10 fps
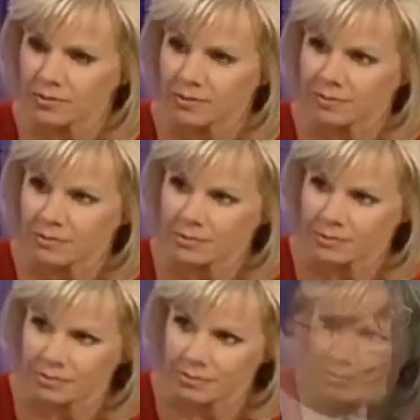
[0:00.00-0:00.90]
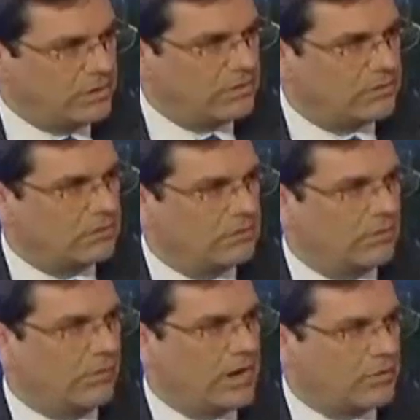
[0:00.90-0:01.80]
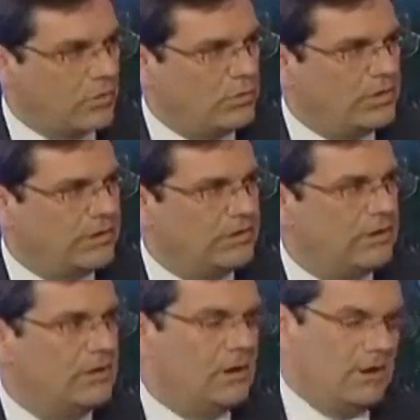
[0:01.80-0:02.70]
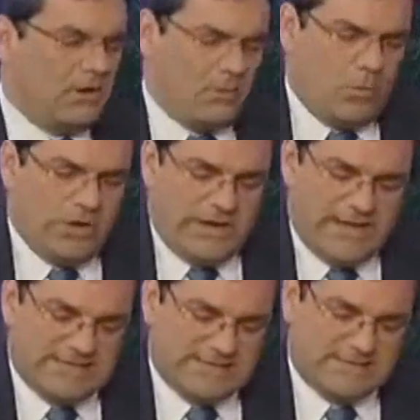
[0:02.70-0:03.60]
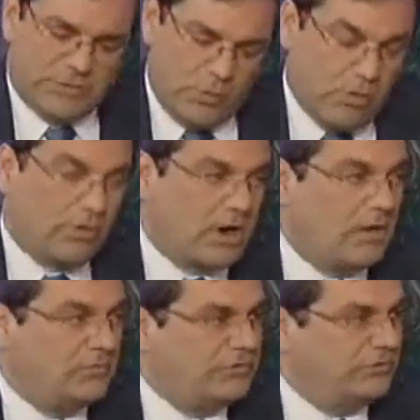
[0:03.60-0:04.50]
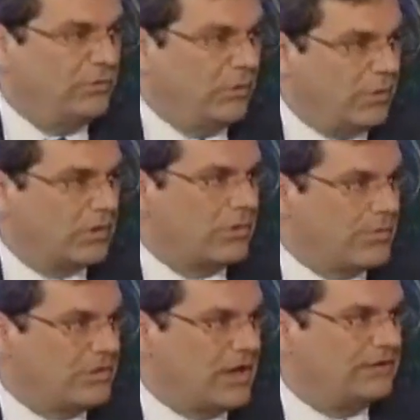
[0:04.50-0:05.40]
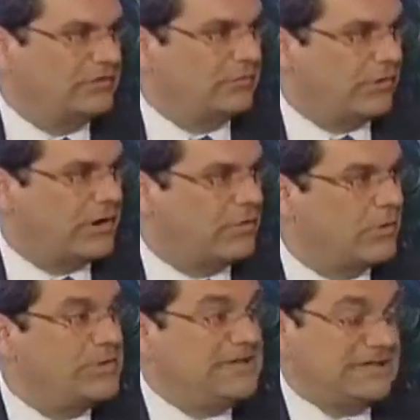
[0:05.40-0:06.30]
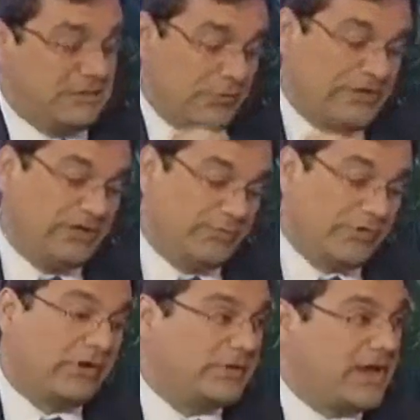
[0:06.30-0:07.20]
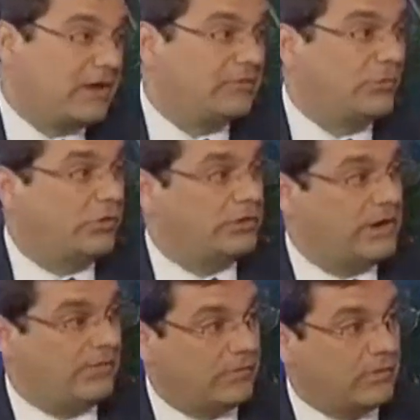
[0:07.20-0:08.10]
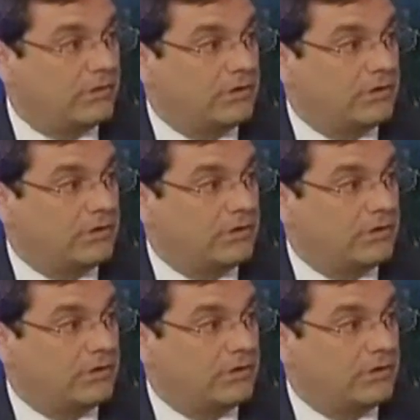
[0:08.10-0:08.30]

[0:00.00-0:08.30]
Correct ruling. Correct ruling. And what has this world come to where we're criminalizing prayer? We need prayer now more than ever.